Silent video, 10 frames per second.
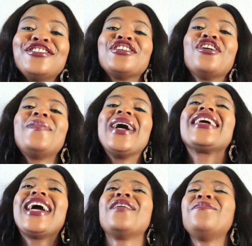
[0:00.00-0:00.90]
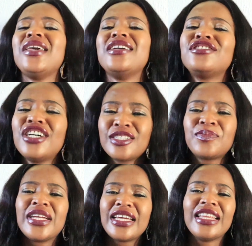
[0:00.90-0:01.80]
the Yoruba girl in me just
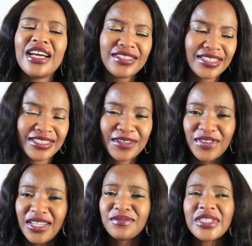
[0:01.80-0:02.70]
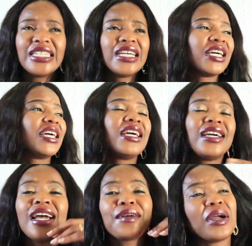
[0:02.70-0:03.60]
springing out this evening.
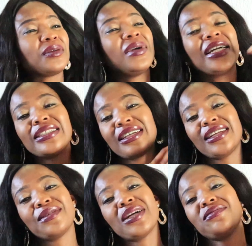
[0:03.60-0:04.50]
Yeah,